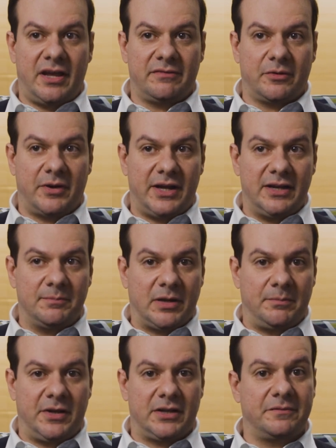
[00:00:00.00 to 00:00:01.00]
have already
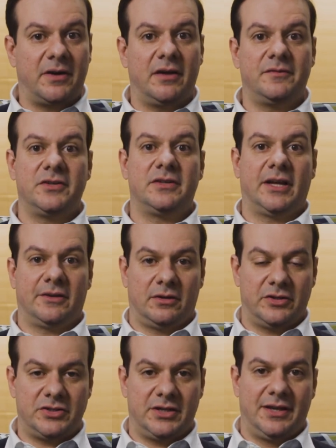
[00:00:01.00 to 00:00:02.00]
implemented 5G
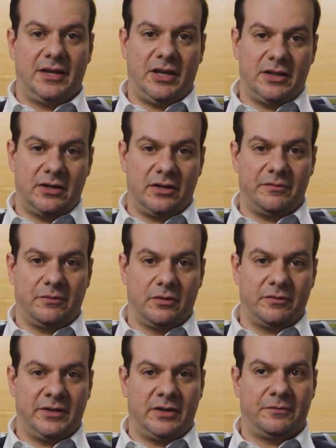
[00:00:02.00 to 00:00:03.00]
technology, either
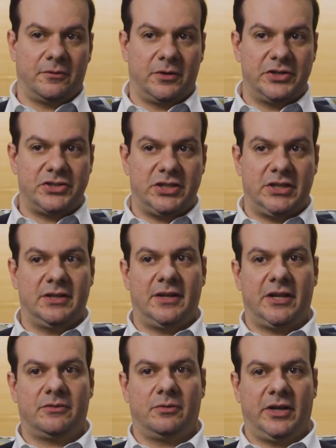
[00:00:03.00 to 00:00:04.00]
evolving their 4G
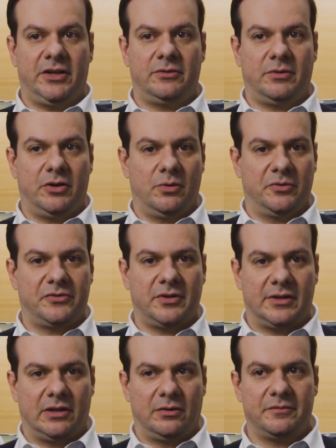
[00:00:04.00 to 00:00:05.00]
network into a
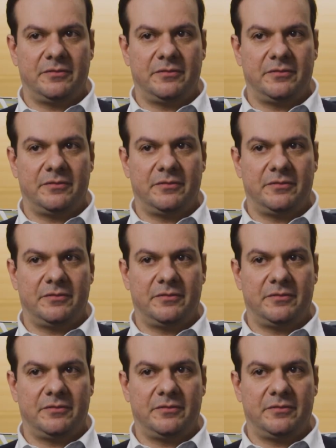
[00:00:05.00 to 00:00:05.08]
non-standalone